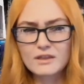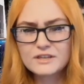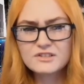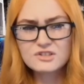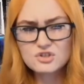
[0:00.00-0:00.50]

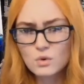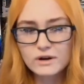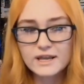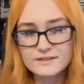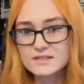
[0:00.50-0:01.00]
The
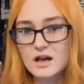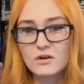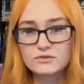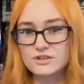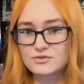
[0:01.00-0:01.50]
story
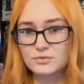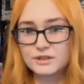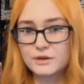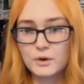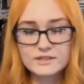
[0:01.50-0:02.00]
itself just
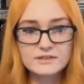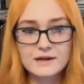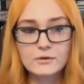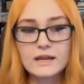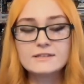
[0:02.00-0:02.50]
really wasn't that
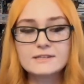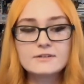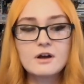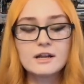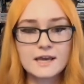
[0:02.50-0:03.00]
great. It
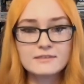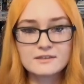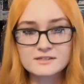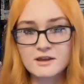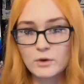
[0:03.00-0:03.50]
did not hit the
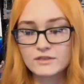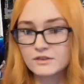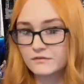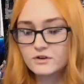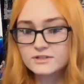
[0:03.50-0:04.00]
same way that
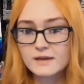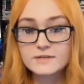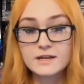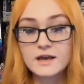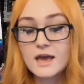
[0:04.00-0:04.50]
the first game
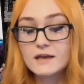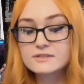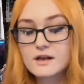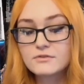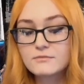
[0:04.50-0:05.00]
did. And
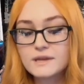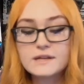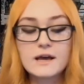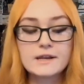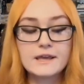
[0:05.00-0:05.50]
South of
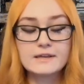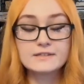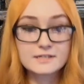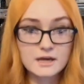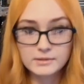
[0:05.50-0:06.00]
Midnight is
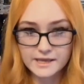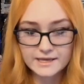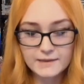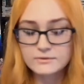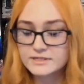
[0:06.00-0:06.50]
a AA
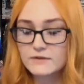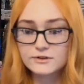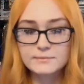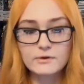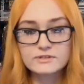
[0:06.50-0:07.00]
game. It was never
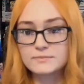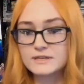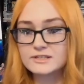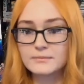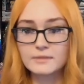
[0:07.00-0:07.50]
supposed to
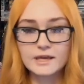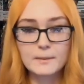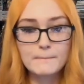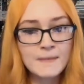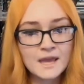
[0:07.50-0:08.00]
be some like
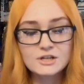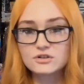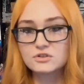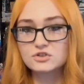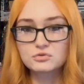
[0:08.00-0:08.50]

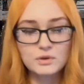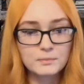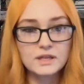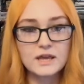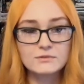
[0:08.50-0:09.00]
major
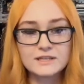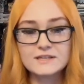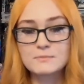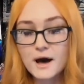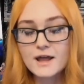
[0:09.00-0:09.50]
AAA release, but